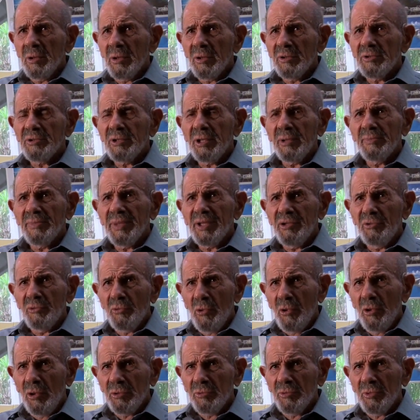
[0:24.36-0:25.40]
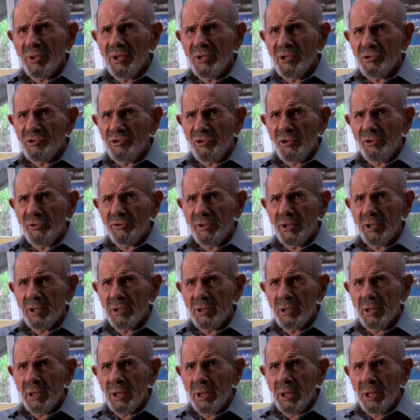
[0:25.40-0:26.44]
or something wrong with the circuit.
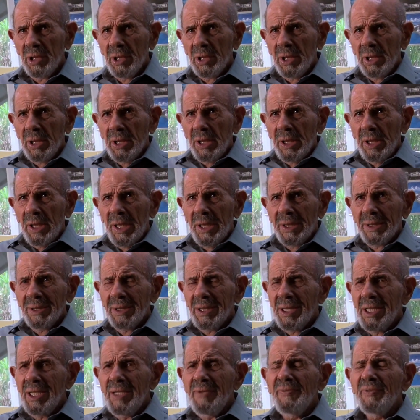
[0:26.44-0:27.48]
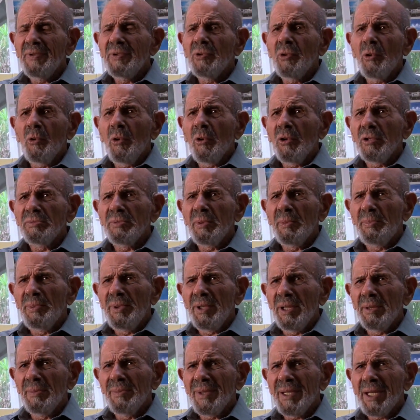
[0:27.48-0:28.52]
And even
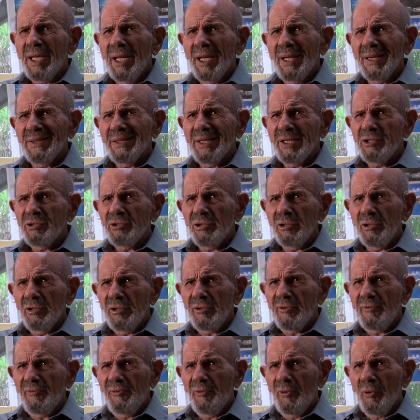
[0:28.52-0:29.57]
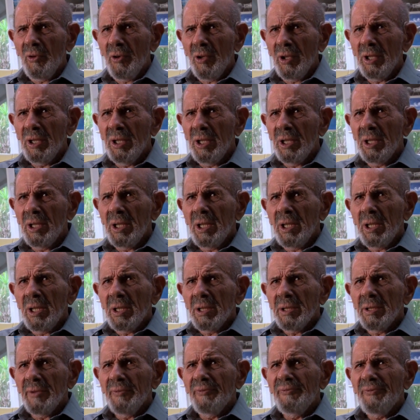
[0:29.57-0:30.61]
automobile mechanics look for
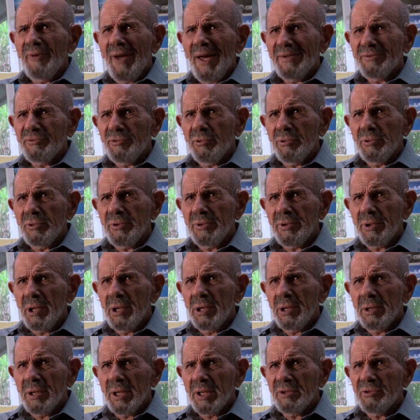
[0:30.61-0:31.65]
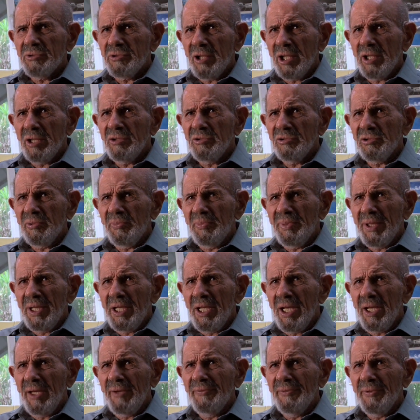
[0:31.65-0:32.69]
the factors that change the
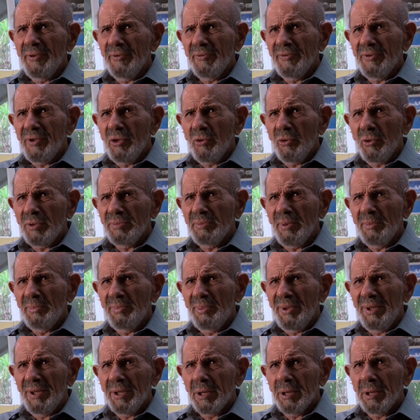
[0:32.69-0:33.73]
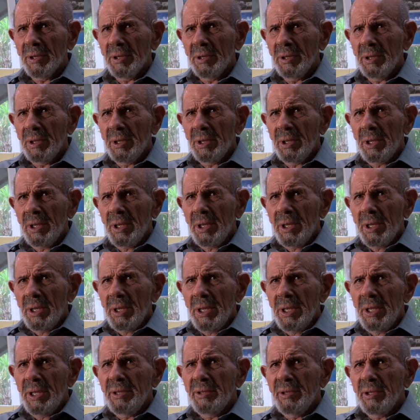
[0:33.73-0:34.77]
behavior of the automobile.
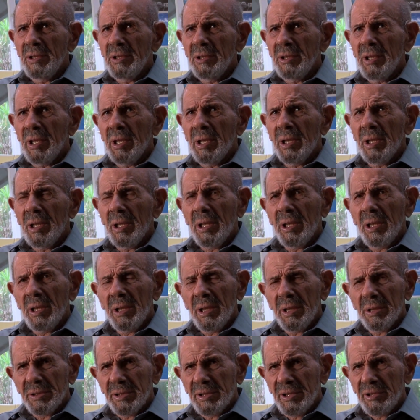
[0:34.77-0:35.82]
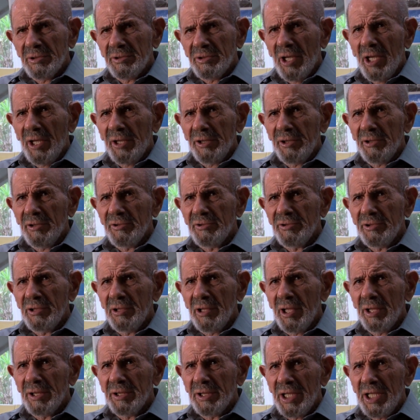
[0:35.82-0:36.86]
Either the tires are
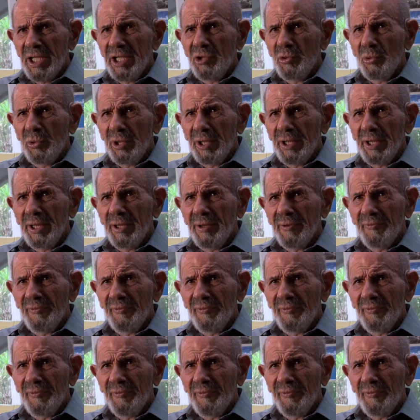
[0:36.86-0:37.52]
not equally